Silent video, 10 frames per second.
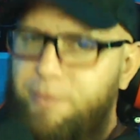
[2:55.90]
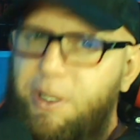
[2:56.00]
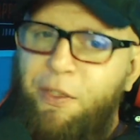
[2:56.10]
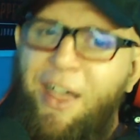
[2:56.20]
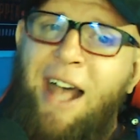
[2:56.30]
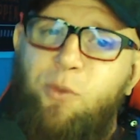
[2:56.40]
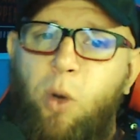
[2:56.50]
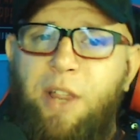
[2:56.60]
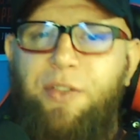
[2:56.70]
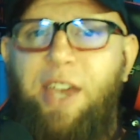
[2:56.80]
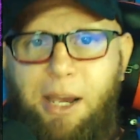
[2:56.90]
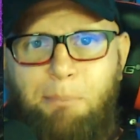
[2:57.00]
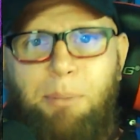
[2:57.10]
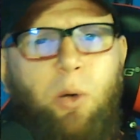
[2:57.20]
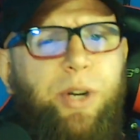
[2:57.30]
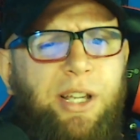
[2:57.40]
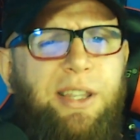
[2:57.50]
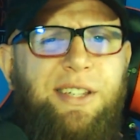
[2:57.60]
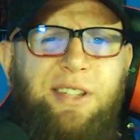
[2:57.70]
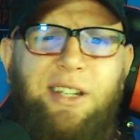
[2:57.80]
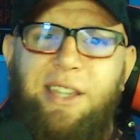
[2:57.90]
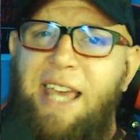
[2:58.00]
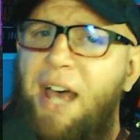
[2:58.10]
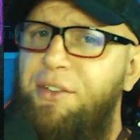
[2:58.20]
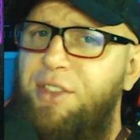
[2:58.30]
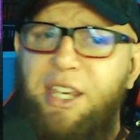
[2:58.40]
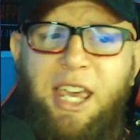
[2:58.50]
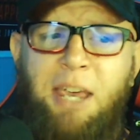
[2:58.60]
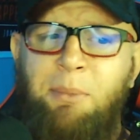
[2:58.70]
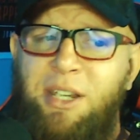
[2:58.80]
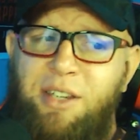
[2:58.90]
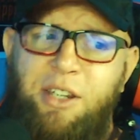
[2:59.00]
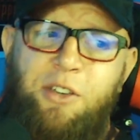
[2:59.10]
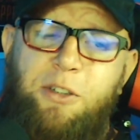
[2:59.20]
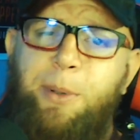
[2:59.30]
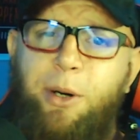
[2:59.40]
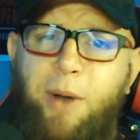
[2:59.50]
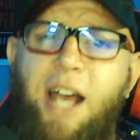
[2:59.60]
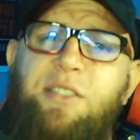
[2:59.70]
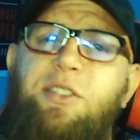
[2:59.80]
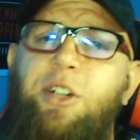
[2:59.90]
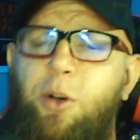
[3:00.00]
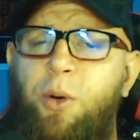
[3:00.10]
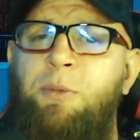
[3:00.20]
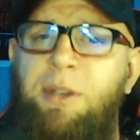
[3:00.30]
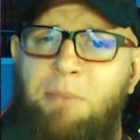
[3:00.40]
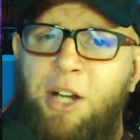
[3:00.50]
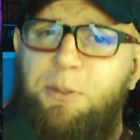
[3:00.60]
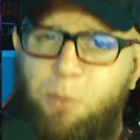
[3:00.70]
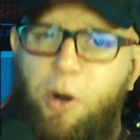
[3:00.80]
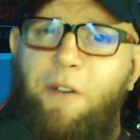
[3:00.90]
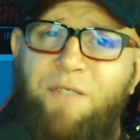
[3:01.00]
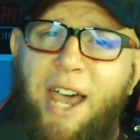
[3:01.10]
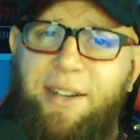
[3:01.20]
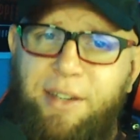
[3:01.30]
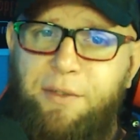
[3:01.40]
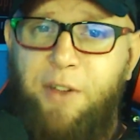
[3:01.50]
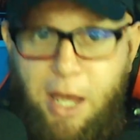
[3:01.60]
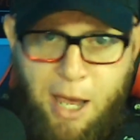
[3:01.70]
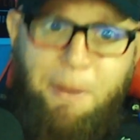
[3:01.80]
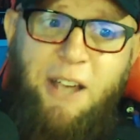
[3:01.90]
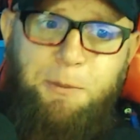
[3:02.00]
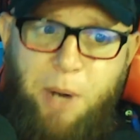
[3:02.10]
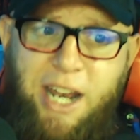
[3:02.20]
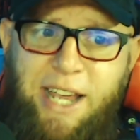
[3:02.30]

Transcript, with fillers: that's one thing. But realistically, as the game continues to progress, you're going to be much more effective by spreading